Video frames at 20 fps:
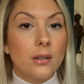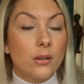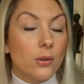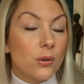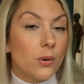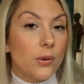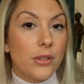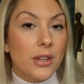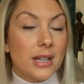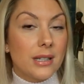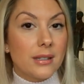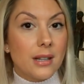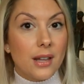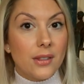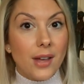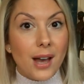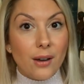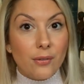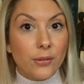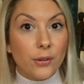or things
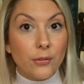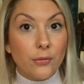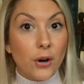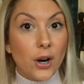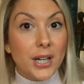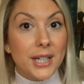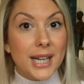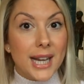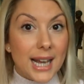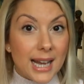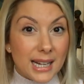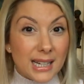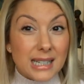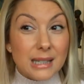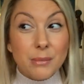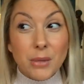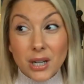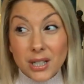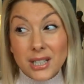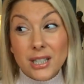like that for fine hair,
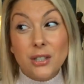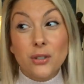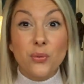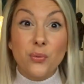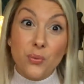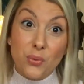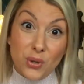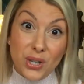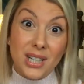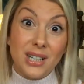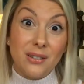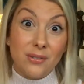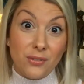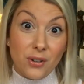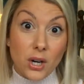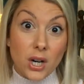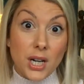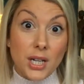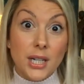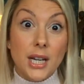because mine is really
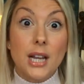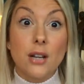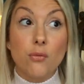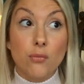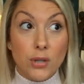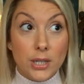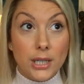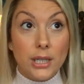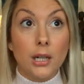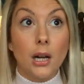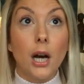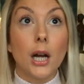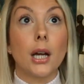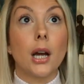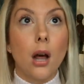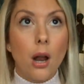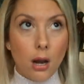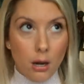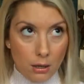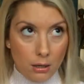fine and really
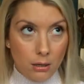like